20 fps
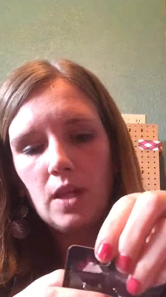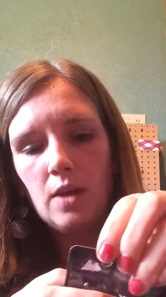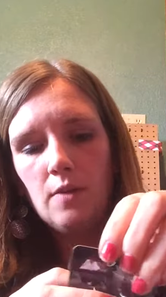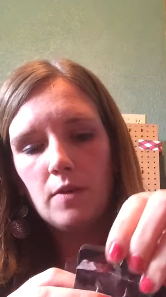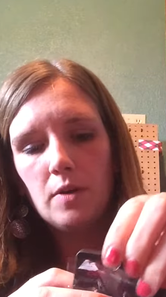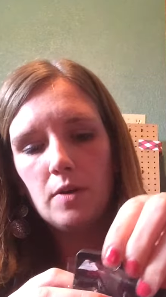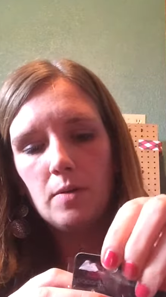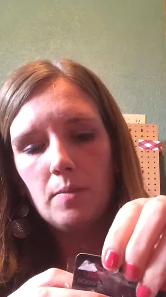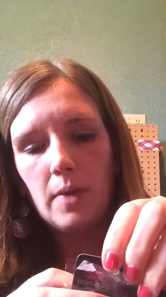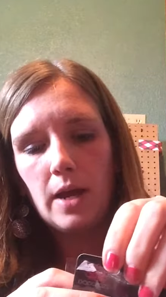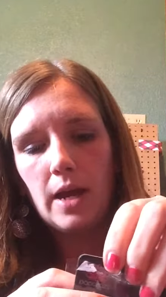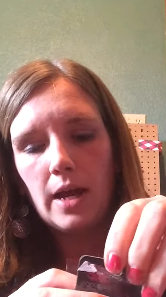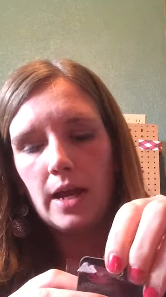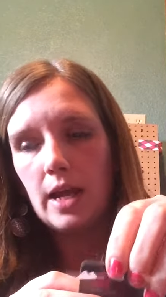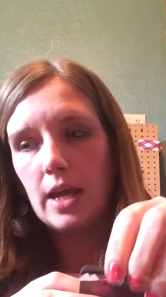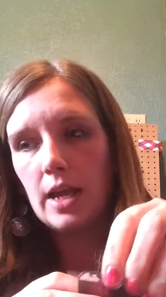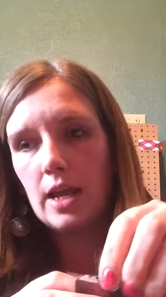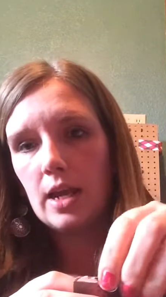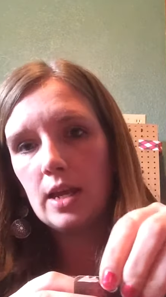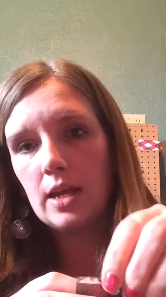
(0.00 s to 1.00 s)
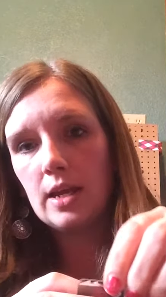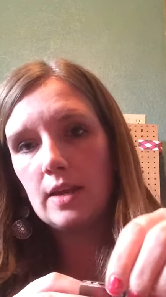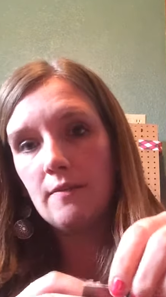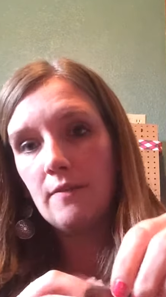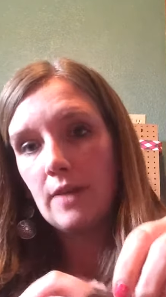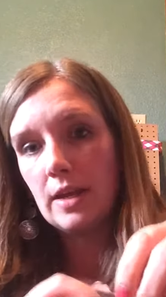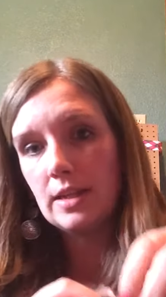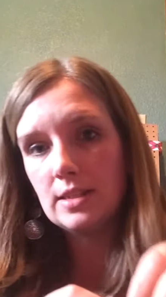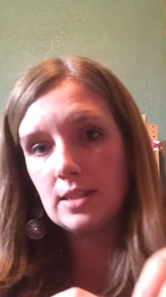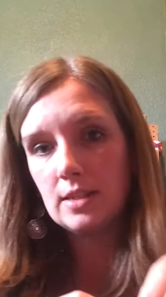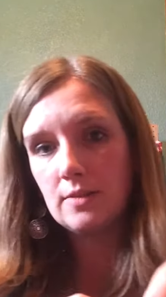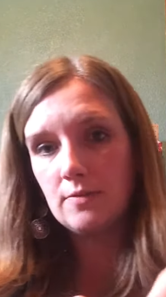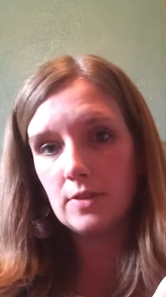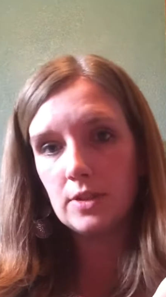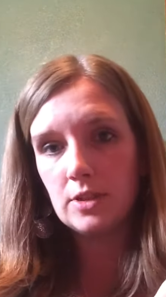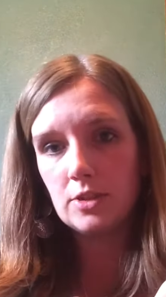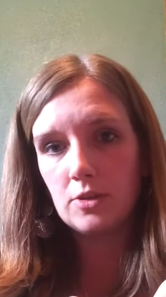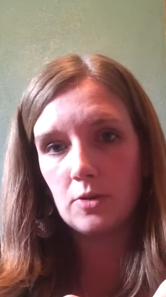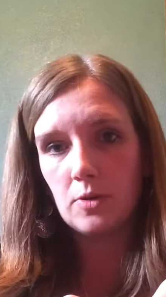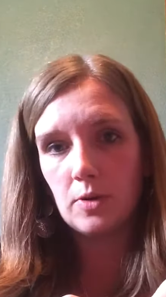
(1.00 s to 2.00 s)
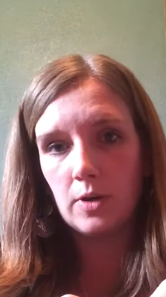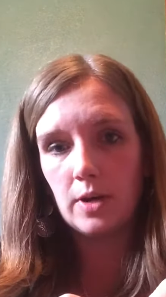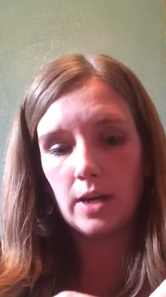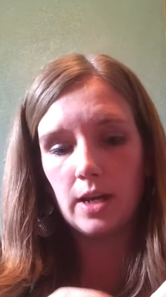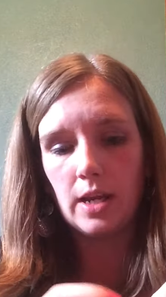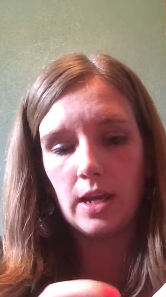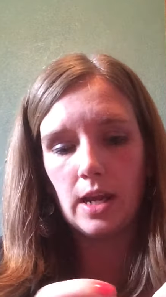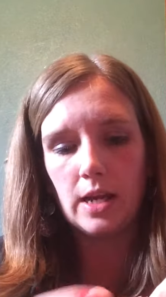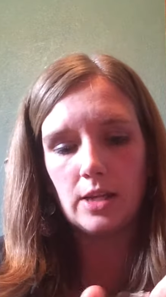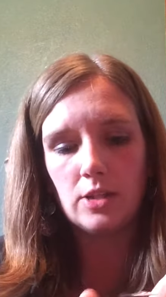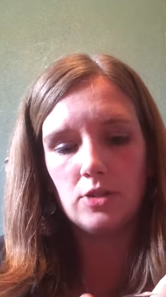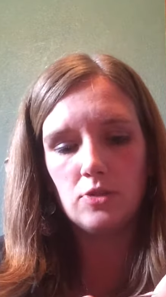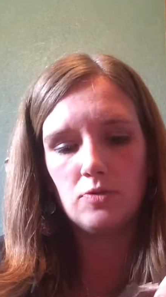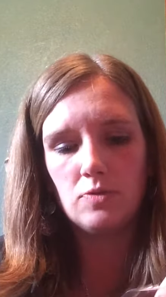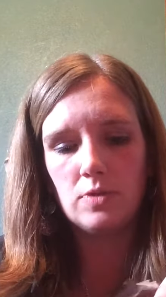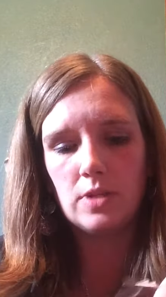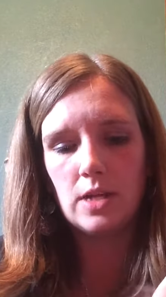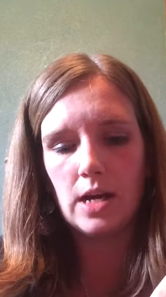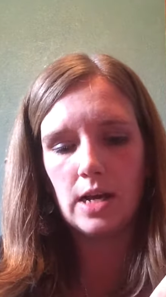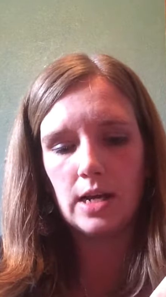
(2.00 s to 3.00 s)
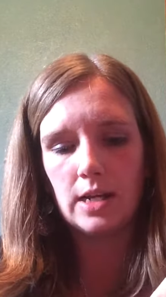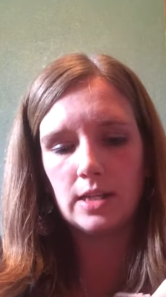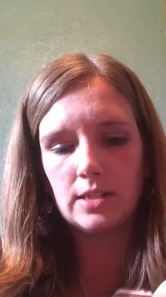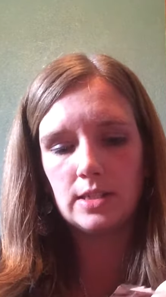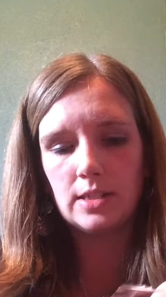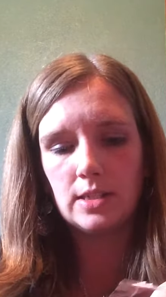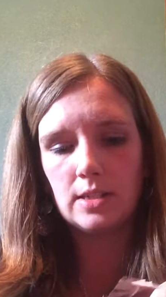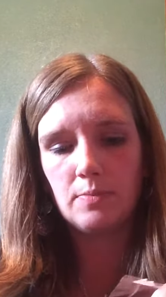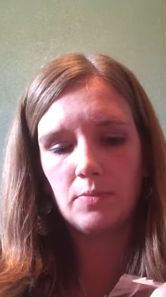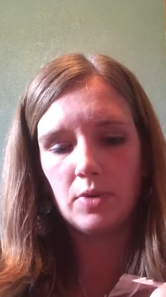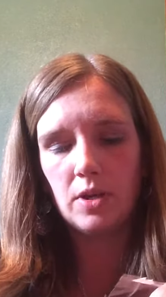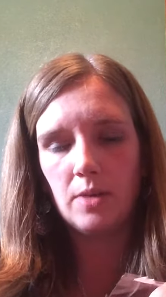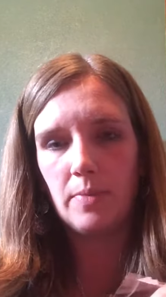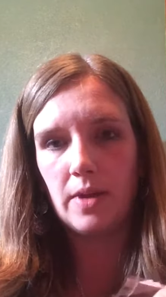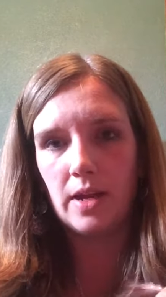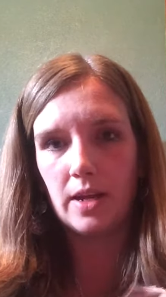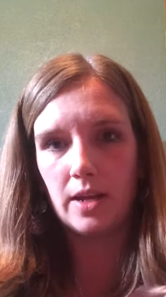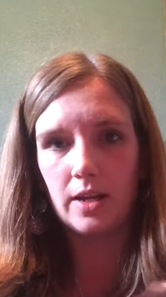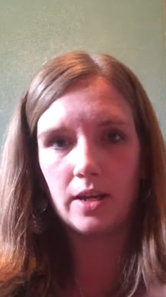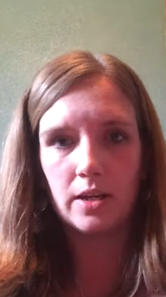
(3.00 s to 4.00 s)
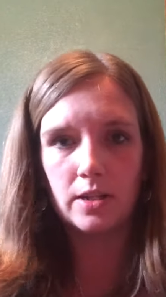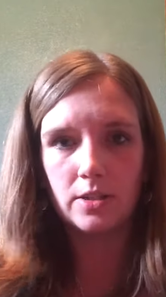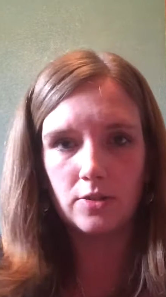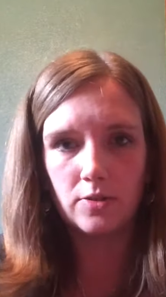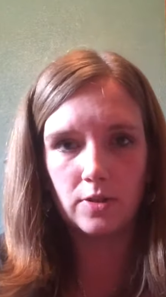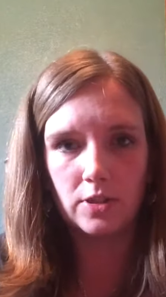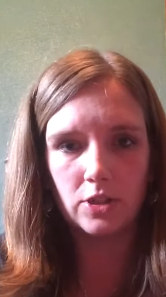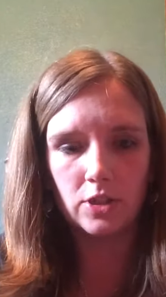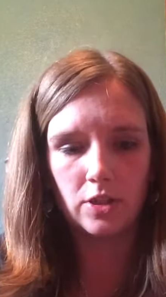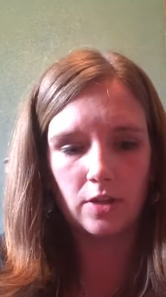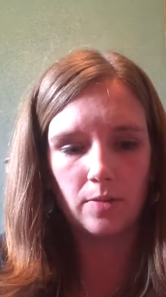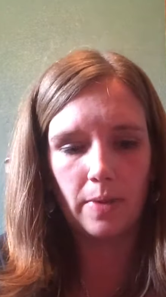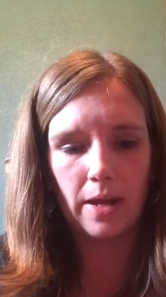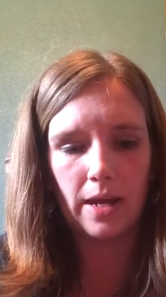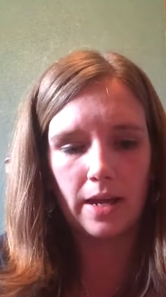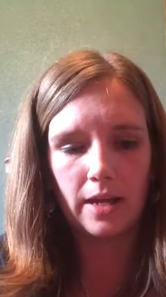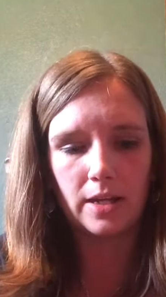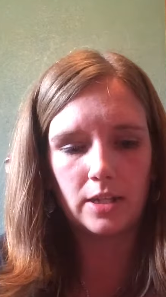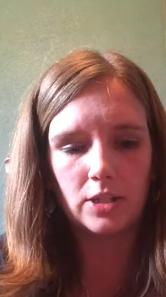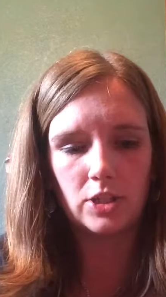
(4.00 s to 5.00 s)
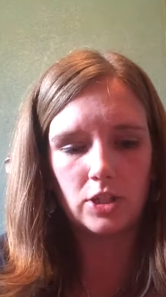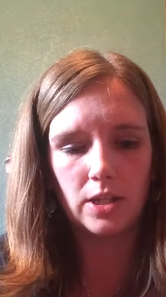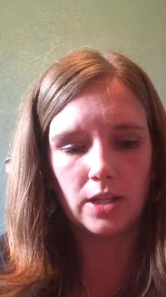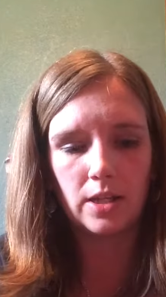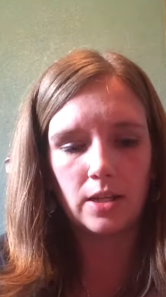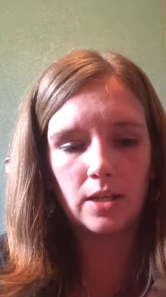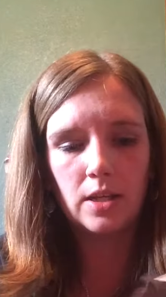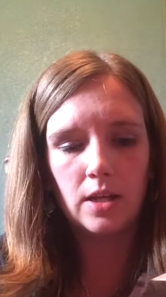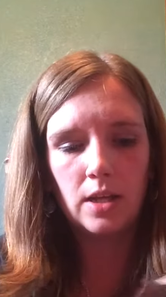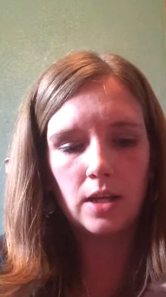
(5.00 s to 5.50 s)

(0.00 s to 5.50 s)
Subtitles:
For my event inventory, I do not put it back in its original packaging,